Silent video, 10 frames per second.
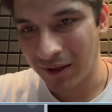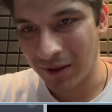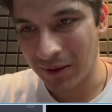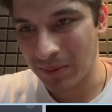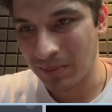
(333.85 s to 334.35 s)

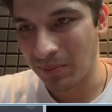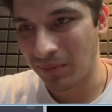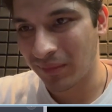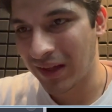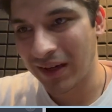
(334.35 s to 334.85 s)

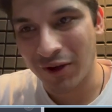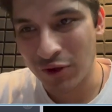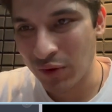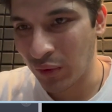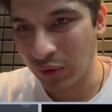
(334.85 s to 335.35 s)
Then
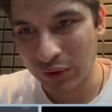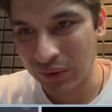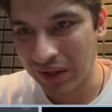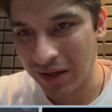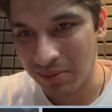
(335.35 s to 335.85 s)
Arjun goes
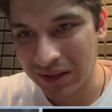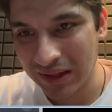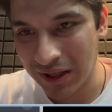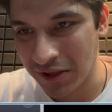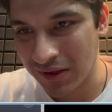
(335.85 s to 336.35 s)
through therapy
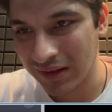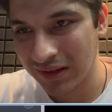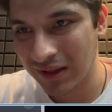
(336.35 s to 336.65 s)
sessions.